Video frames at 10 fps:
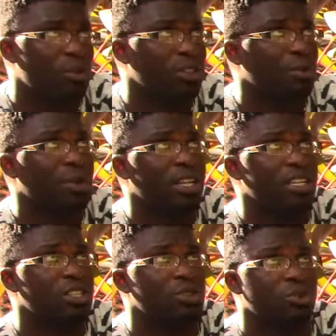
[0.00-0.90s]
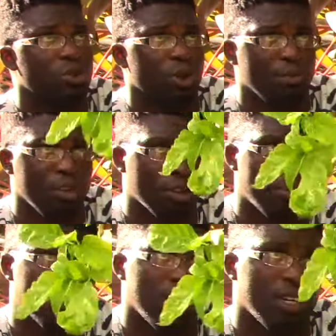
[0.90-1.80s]
will not really need to do a video on
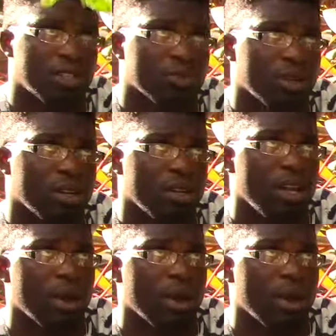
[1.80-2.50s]
pruning this one,